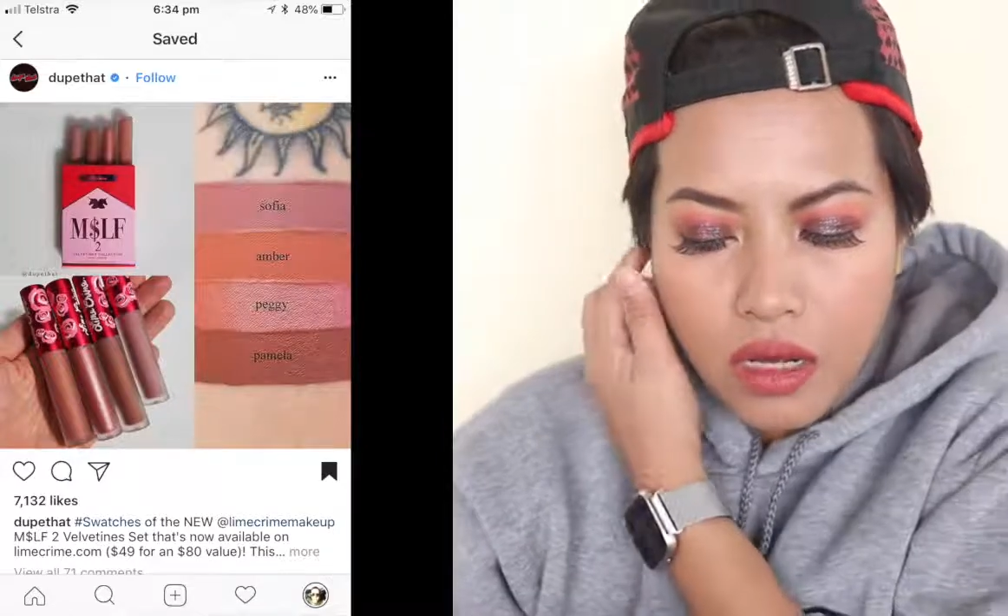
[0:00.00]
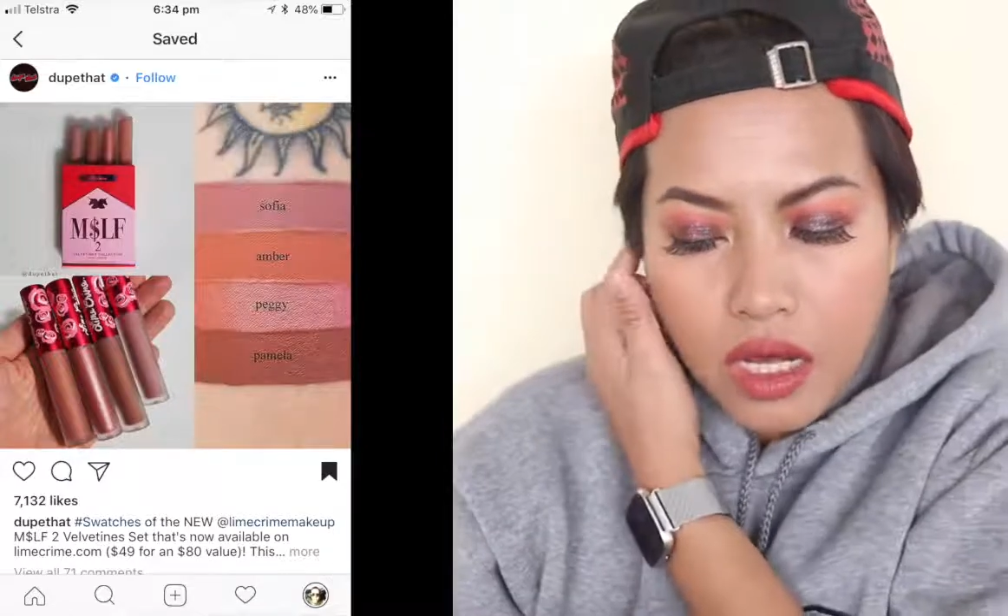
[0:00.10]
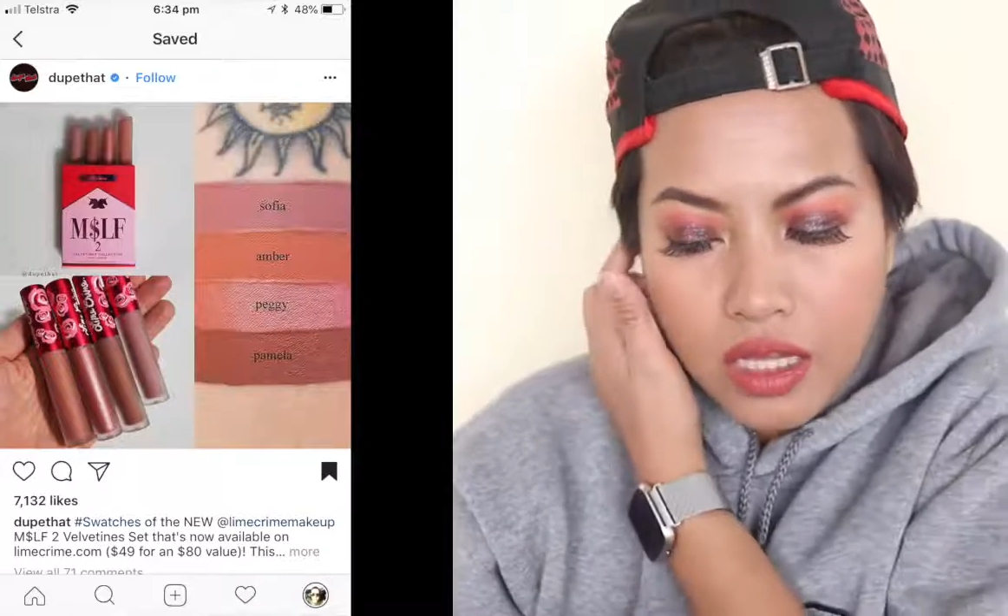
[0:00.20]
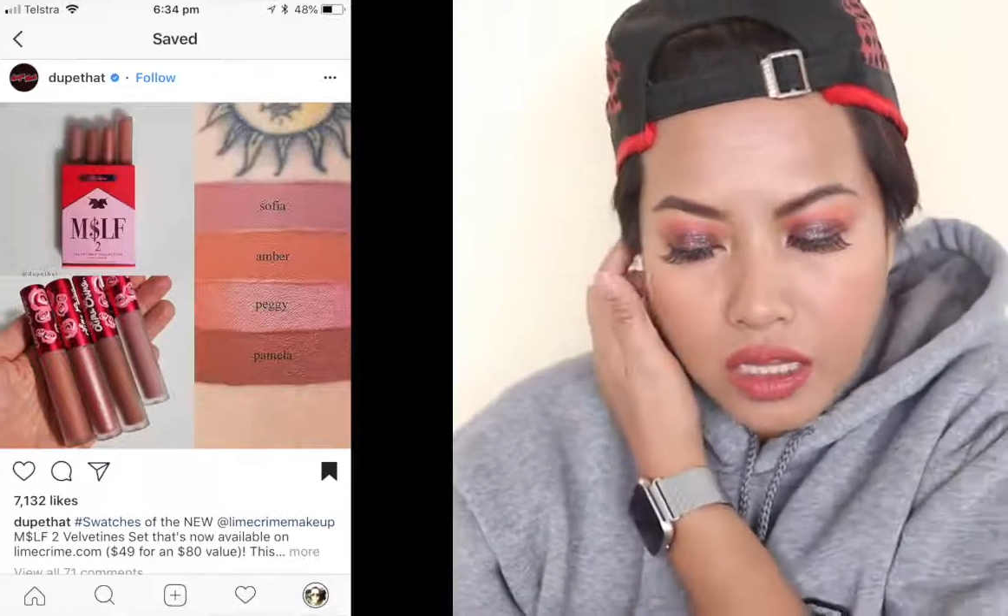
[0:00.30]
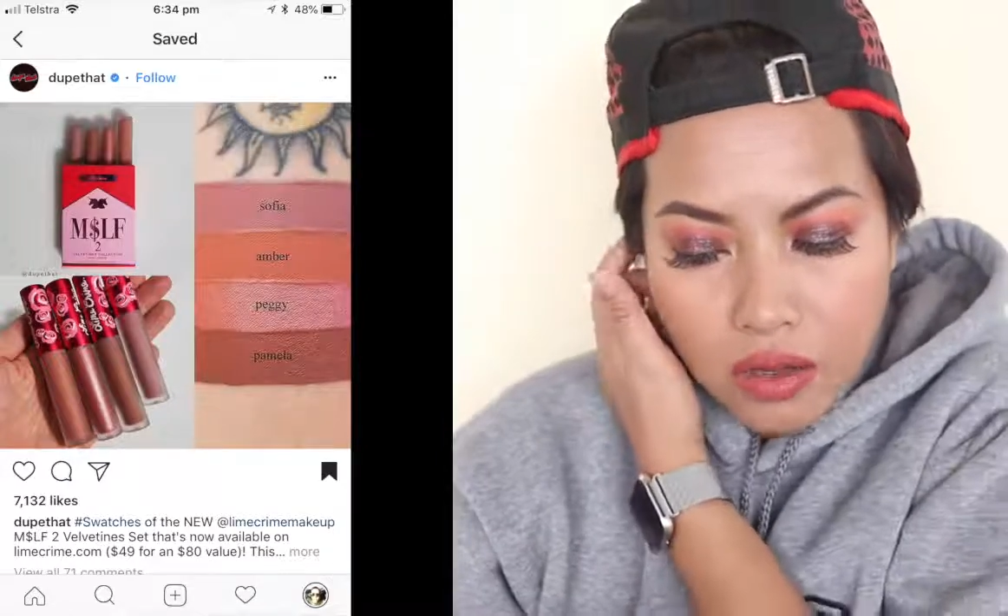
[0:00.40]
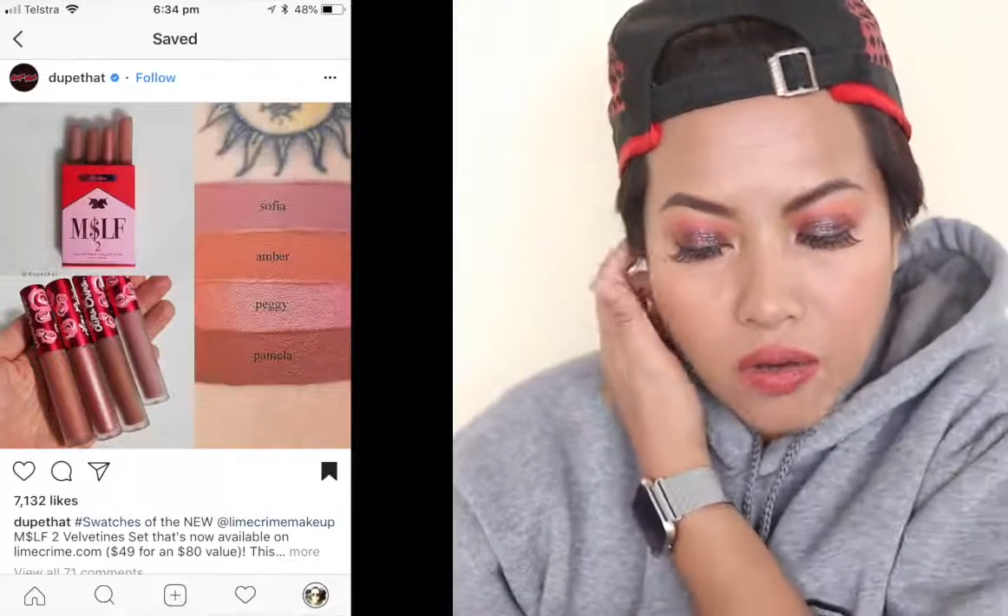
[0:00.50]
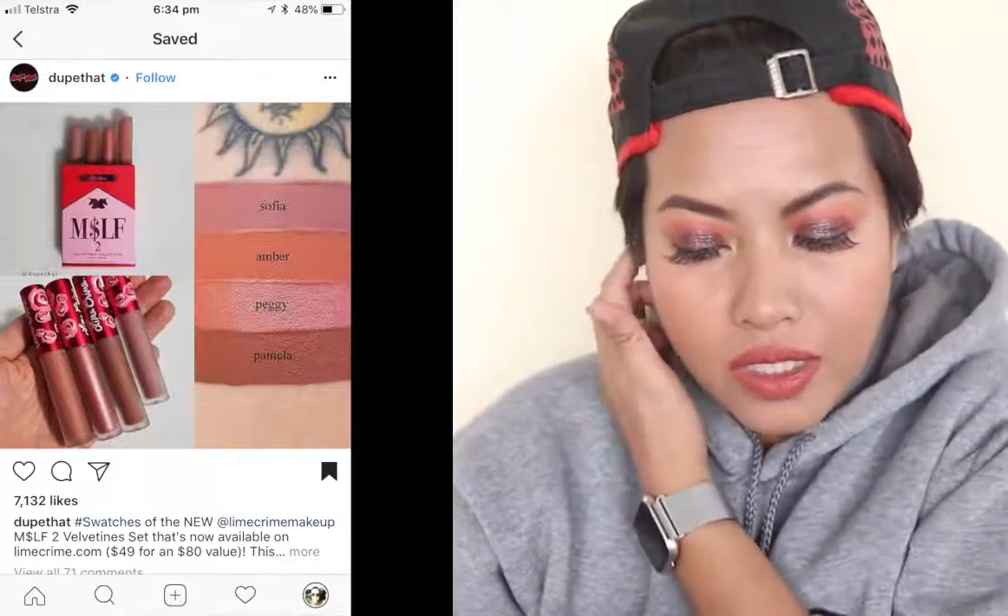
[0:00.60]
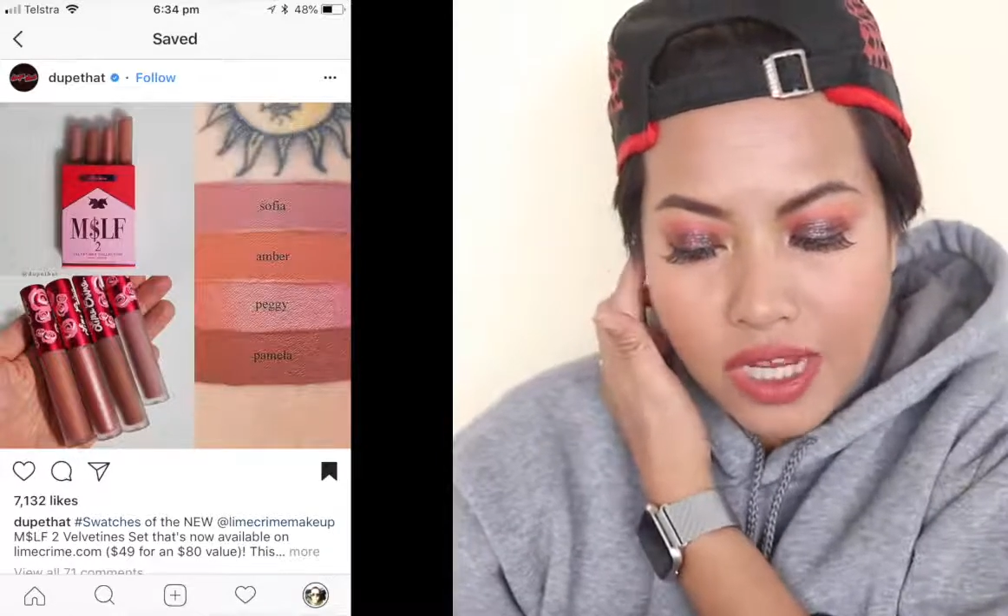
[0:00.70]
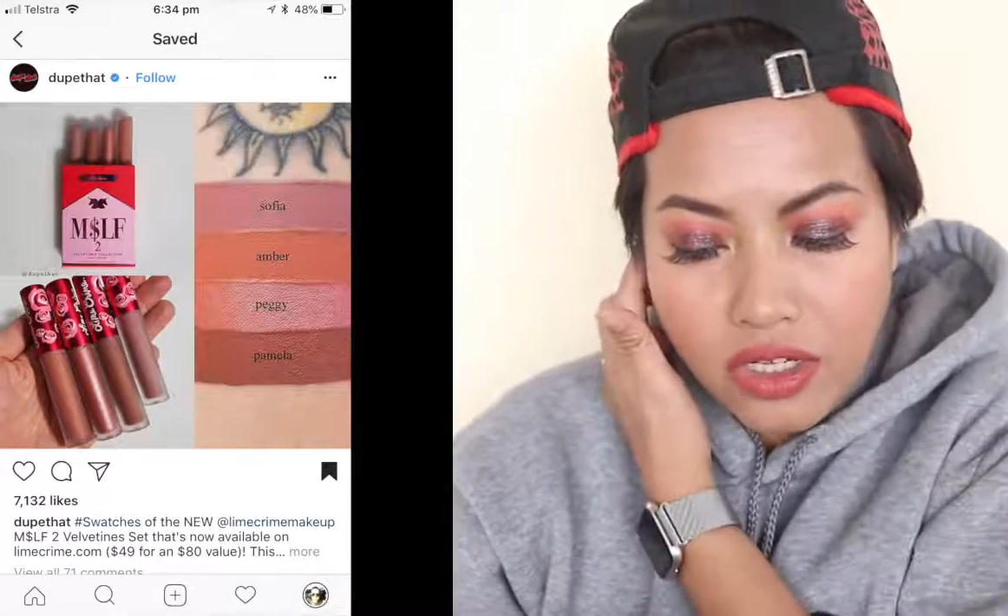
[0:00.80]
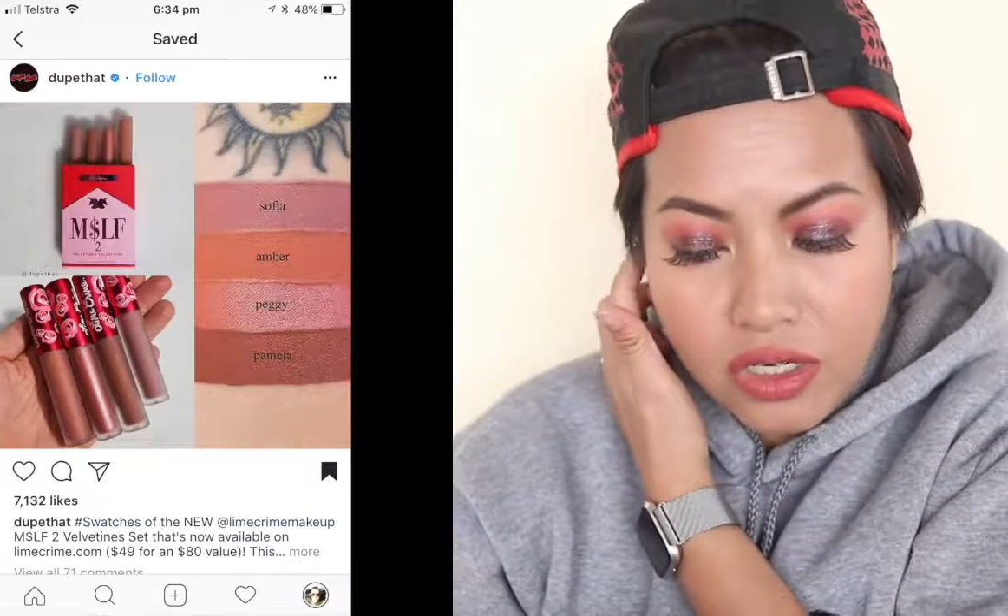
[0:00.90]
oh,
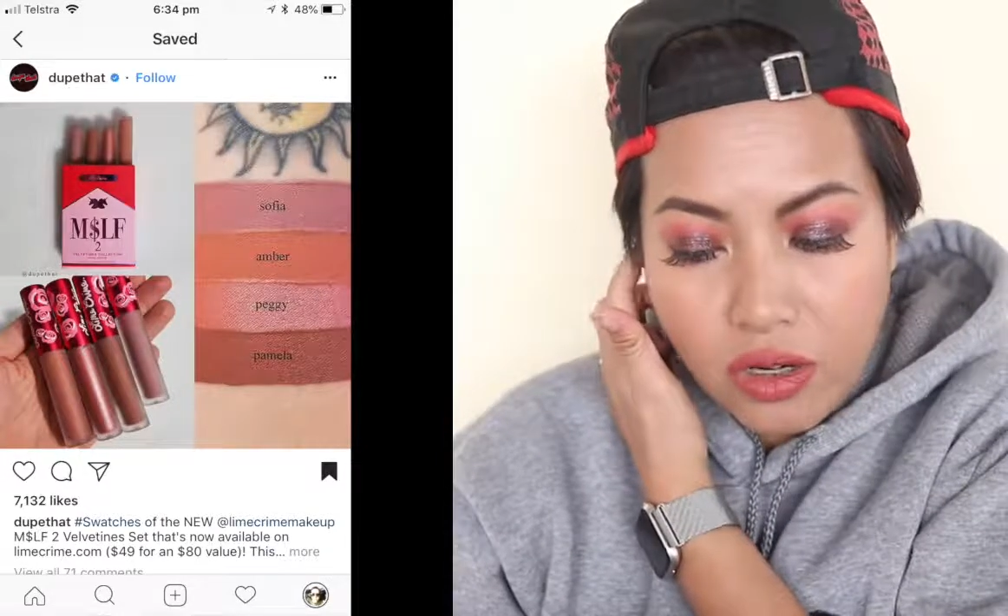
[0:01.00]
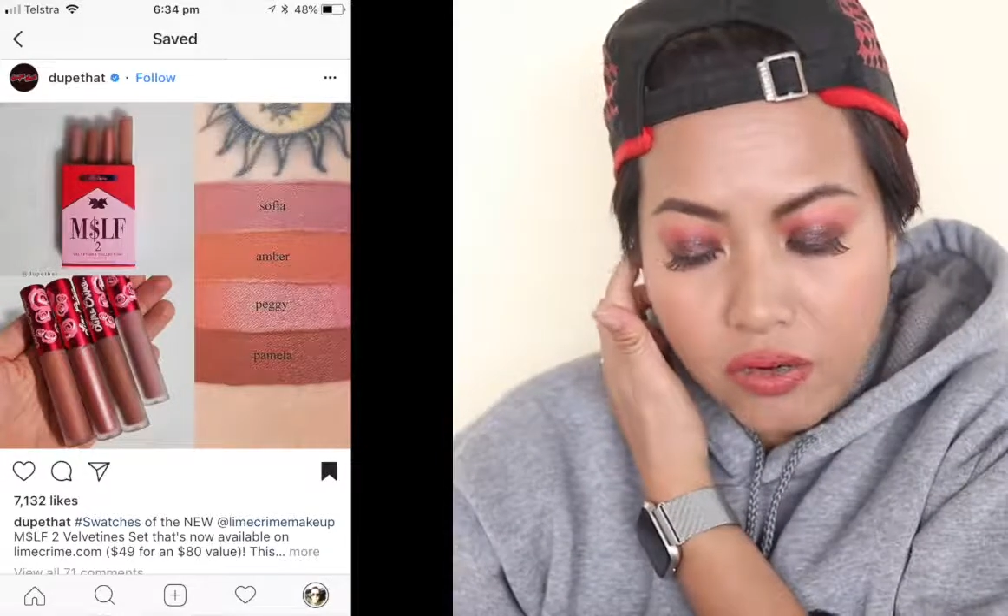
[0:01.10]
it's actually